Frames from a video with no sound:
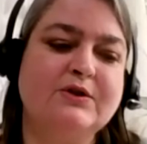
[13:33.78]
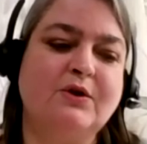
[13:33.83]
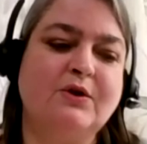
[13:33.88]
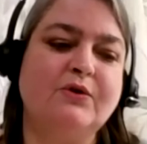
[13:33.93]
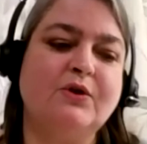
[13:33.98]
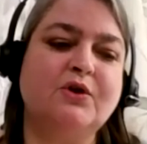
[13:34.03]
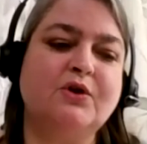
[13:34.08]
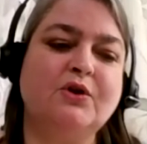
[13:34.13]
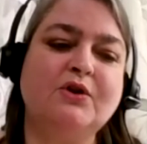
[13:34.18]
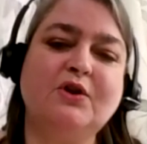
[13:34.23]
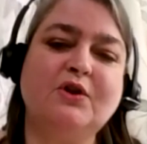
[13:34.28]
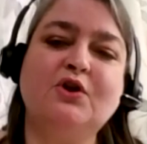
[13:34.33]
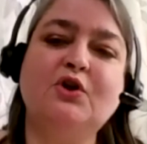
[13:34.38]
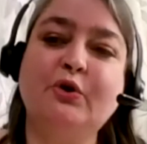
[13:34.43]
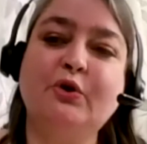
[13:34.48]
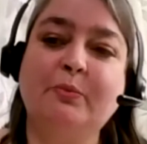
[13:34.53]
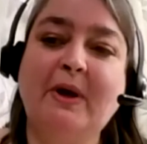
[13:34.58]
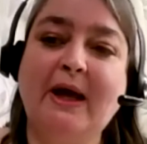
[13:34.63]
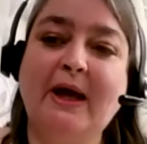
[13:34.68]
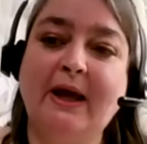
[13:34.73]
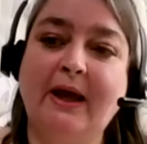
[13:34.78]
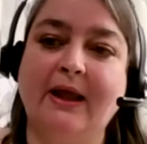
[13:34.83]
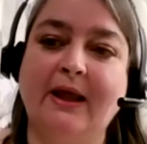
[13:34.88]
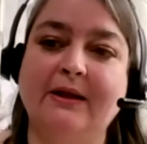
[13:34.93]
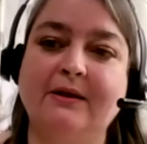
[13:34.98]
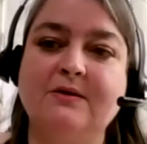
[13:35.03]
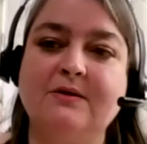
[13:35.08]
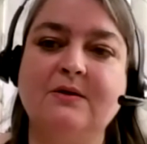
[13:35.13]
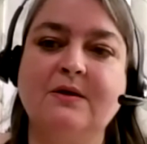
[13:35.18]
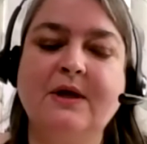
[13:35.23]
the new
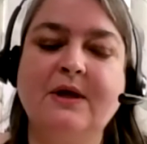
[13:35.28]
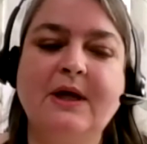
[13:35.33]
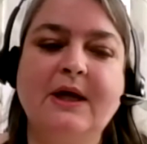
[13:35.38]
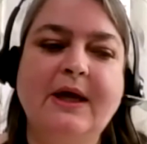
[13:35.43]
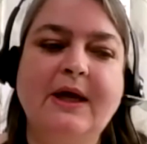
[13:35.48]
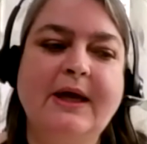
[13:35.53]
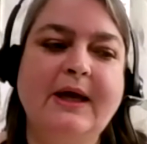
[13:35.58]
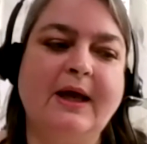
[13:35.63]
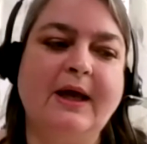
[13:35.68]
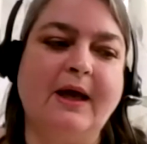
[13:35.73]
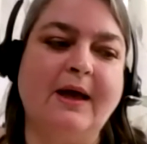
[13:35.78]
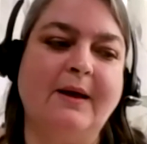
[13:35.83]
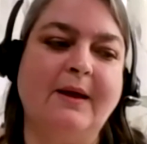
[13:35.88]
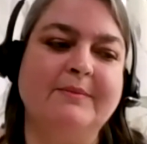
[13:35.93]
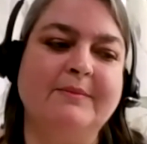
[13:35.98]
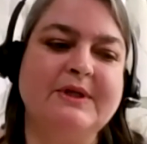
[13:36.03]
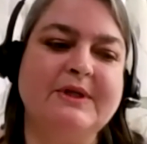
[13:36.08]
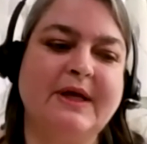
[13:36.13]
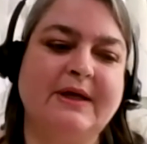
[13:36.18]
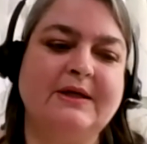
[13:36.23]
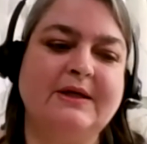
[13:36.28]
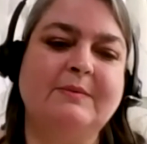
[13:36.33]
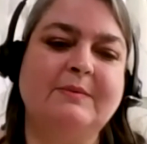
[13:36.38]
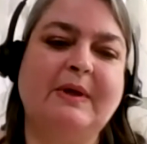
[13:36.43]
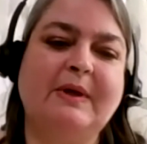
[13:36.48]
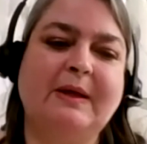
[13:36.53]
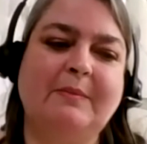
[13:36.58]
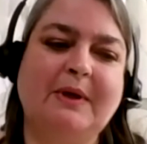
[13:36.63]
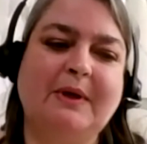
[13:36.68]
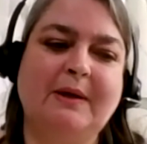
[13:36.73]
pagans tend to
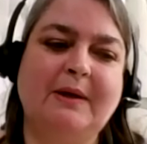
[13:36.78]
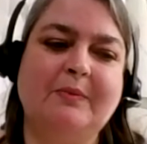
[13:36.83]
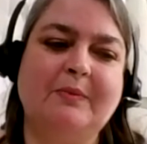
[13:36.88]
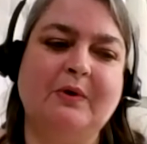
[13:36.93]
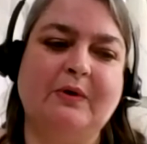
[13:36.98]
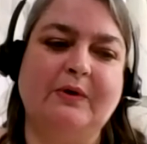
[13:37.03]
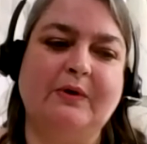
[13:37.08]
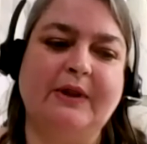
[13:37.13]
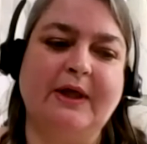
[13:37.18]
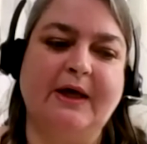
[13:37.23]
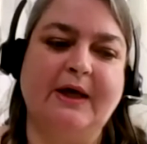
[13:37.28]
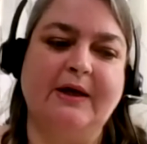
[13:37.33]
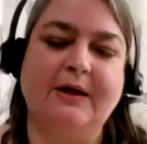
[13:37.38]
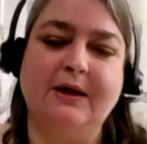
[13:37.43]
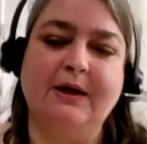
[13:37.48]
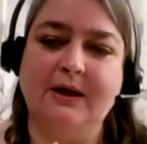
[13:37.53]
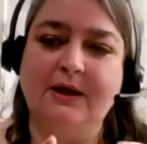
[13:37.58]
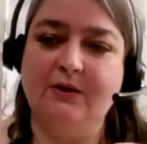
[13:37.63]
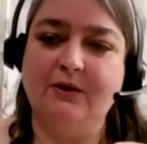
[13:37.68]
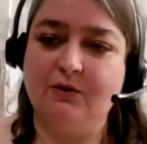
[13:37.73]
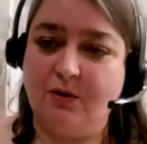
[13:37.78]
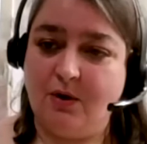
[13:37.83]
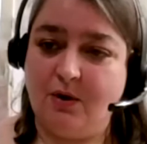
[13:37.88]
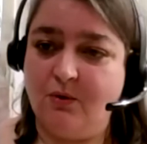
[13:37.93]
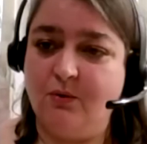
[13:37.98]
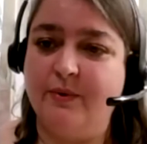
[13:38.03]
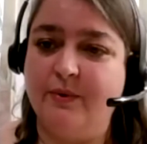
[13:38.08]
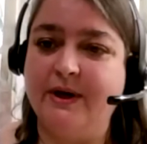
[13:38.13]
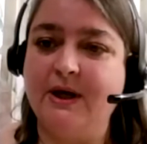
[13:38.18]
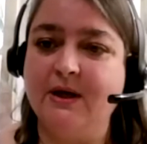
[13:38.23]
be people that either
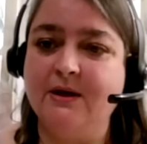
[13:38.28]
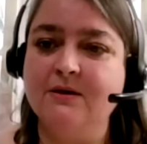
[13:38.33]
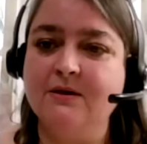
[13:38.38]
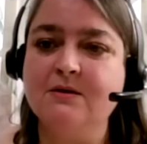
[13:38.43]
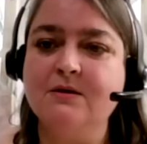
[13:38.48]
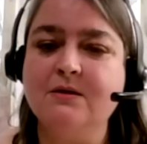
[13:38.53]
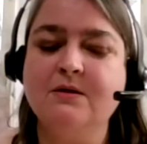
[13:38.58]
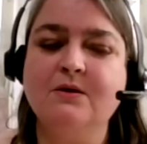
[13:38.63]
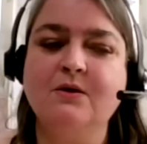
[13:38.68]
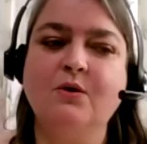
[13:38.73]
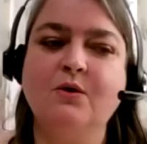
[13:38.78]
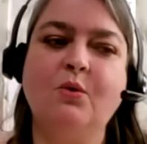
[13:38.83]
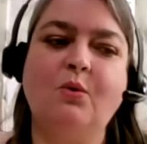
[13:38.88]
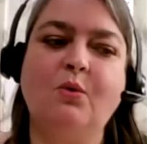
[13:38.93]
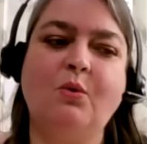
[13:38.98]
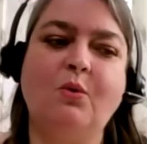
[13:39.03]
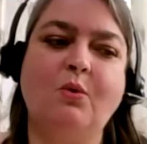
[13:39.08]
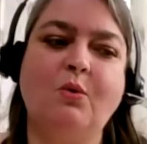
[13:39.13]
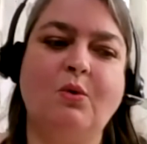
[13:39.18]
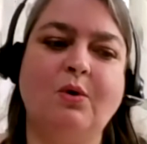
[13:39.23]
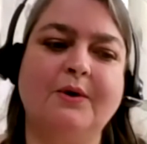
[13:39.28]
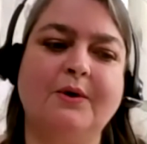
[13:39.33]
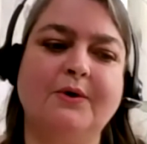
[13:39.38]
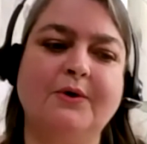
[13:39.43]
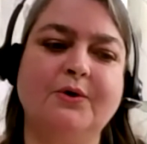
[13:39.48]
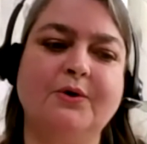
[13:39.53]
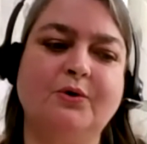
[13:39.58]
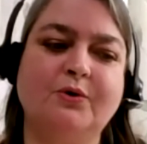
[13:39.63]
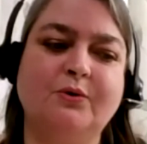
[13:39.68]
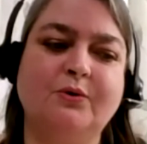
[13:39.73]
are Wiccan or
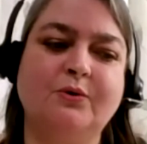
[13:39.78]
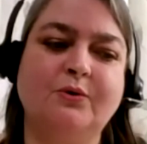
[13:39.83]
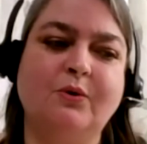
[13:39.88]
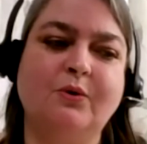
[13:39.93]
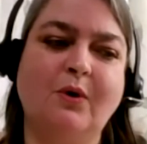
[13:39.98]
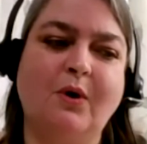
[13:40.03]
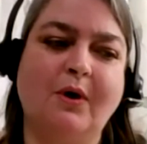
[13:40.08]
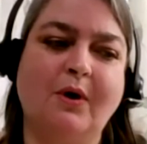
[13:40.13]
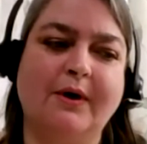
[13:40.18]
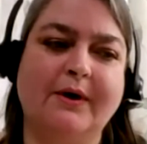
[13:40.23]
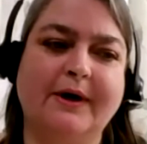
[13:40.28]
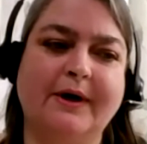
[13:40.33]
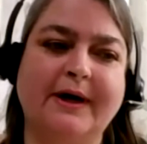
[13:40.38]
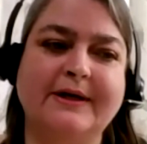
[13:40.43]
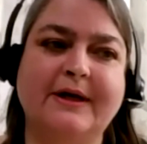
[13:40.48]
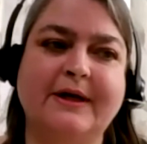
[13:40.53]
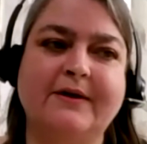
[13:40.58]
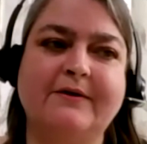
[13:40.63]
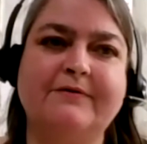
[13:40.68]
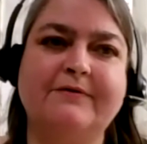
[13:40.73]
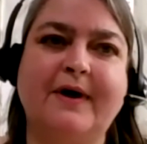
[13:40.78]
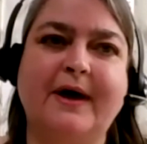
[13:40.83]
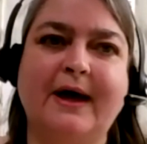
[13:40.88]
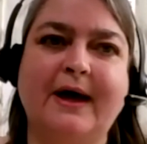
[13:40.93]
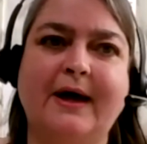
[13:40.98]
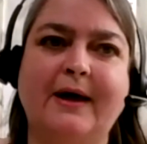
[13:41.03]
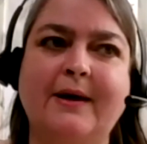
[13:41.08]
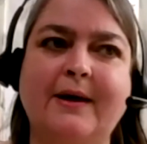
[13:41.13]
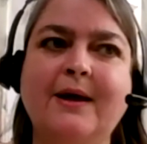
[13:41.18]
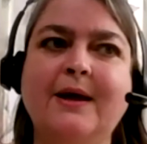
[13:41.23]
who are
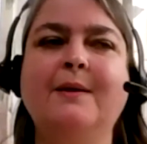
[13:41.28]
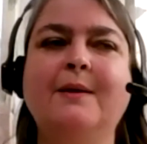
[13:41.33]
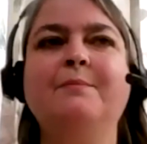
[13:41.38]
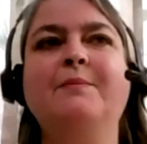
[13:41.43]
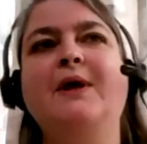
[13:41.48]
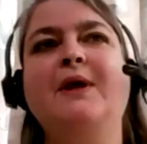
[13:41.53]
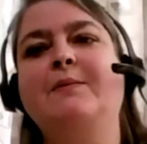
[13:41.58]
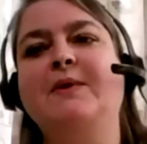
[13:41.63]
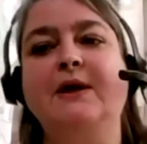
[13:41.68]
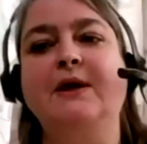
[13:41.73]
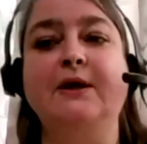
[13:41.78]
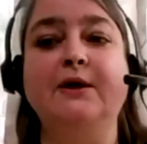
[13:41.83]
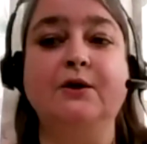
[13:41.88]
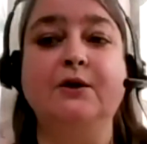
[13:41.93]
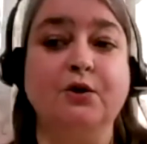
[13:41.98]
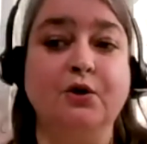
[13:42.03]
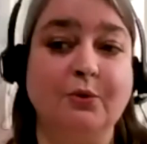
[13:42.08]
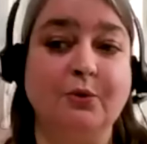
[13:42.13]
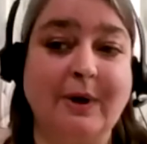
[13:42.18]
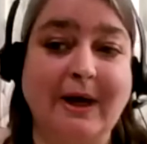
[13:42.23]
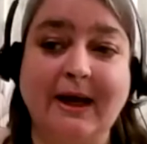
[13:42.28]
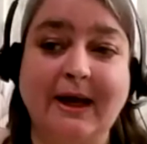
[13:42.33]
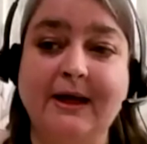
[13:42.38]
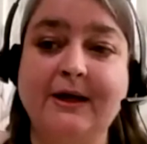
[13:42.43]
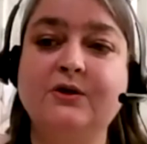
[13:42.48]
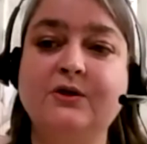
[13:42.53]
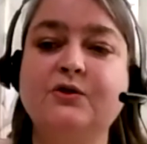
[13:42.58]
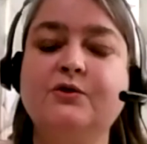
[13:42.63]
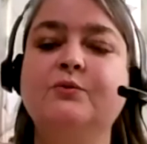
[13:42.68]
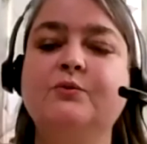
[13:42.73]
identifying, maybe New
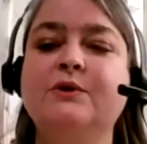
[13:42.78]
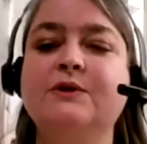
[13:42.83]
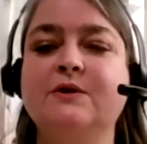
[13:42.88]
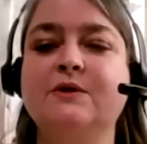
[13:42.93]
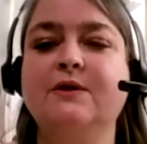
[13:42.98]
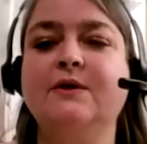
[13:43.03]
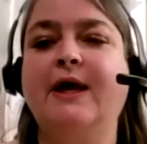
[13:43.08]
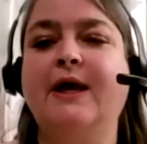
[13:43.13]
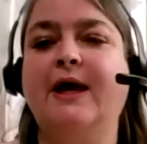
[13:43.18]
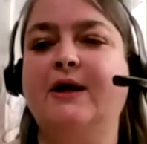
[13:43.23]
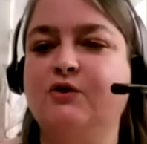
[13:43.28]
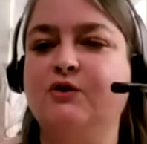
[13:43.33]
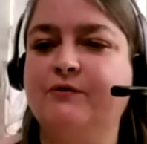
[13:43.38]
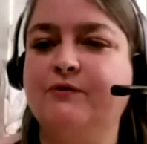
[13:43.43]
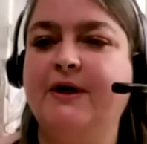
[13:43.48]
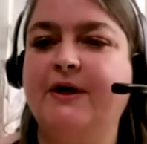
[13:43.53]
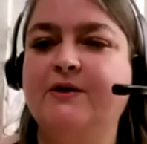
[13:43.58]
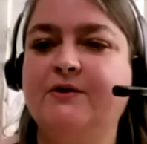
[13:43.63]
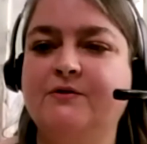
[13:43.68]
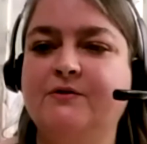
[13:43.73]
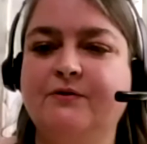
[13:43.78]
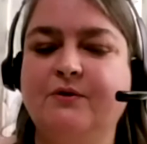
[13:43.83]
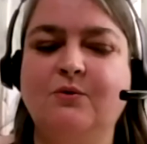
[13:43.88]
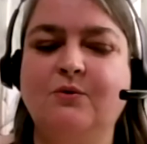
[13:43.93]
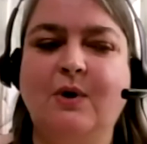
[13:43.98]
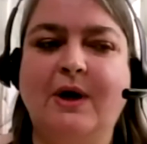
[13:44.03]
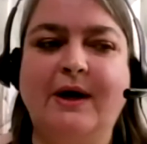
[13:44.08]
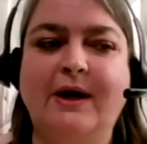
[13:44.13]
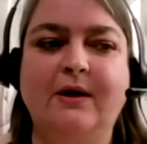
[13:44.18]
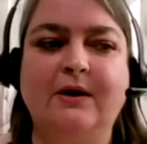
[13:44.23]
Age was a catchphrase for a
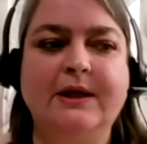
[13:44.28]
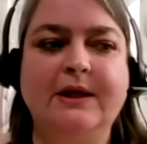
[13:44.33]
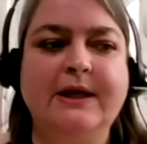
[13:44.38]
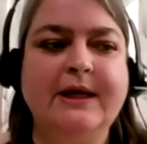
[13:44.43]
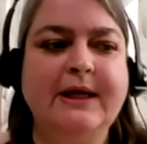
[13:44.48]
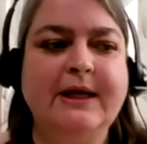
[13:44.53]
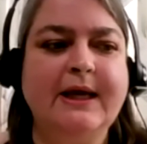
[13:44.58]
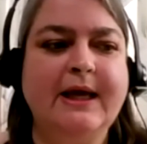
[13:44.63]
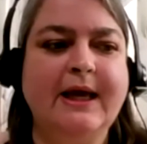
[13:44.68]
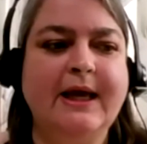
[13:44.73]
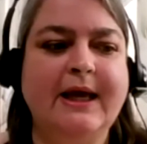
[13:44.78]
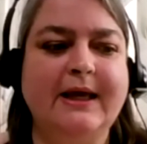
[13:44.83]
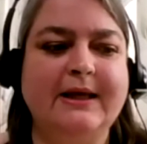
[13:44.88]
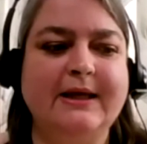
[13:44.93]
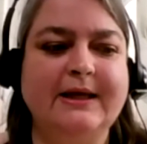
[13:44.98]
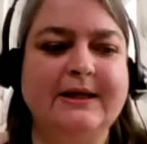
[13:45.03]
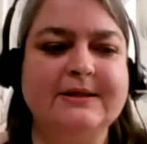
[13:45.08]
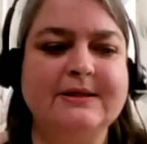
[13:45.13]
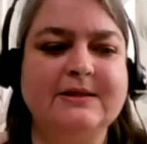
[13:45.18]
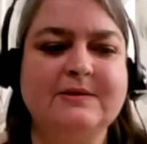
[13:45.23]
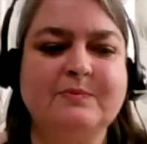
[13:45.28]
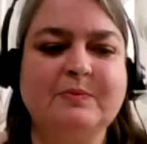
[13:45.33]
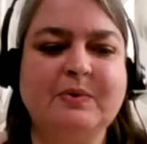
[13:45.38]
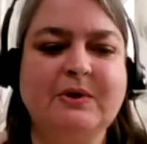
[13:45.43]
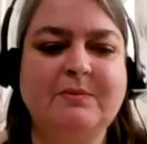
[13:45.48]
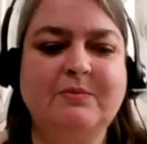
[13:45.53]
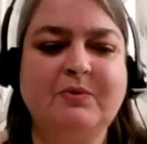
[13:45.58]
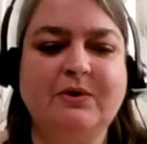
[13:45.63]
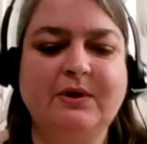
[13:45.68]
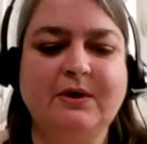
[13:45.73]
while. And it's
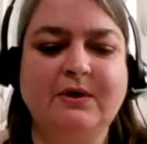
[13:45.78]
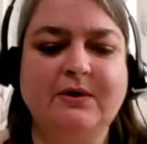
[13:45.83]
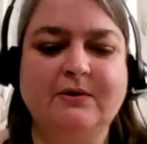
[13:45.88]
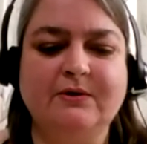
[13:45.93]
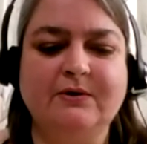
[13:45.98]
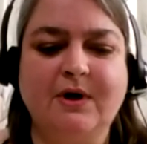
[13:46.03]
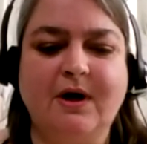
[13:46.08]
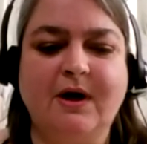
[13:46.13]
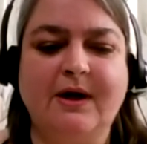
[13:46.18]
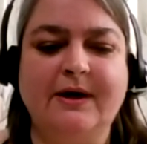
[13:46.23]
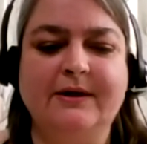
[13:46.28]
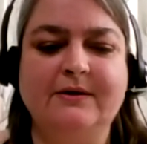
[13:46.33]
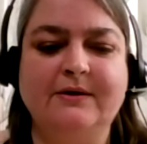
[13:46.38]
people that are not